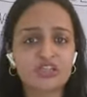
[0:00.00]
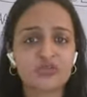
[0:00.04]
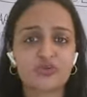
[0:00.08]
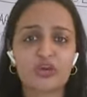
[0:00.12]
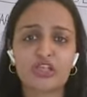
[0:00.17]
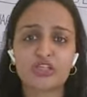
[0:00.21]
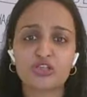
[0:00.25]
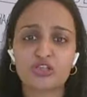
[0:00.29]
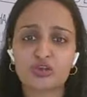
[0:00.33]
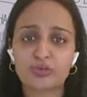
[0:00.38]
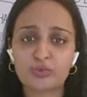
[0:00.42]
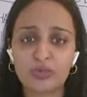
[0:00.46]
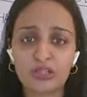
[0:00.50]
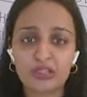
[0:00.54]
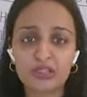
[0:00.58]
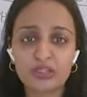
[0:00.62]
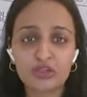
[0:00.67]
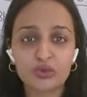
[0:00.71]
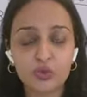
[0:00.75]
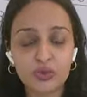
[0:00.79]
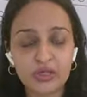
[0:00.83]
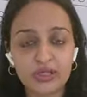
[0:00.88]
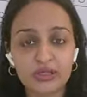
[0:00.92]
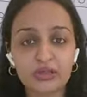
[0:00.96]
these
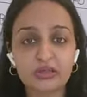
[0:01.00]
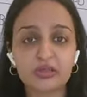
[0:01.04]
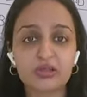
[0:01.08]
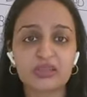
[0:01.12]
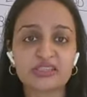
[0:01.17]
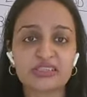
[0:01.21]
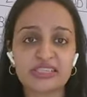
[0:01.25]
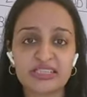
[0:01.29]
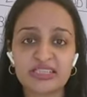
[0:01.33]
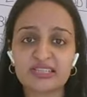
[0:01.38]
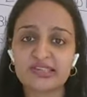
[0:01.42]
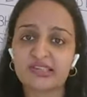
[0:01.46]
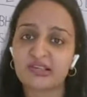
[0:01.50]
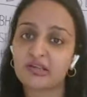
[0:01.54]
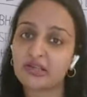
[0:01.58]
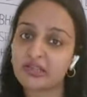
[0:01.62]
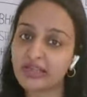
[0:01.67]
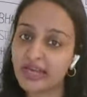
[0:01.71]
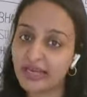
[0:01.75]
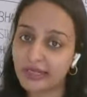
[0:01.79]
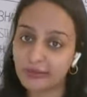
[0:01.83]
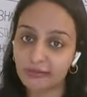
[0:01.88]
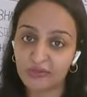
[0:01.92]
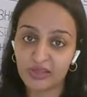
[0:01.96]
vegetables during the
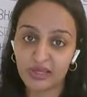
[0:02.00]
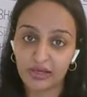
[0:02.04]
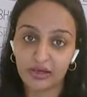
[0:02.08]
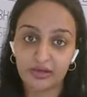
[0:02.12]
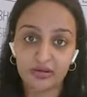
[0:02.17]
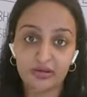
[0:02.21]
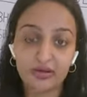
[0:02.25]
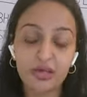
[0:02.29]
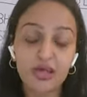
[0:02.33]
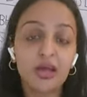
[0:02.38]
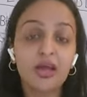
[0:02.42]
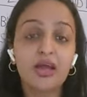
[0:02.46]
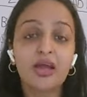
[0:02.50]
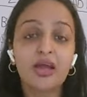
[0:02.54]
seasonal time there.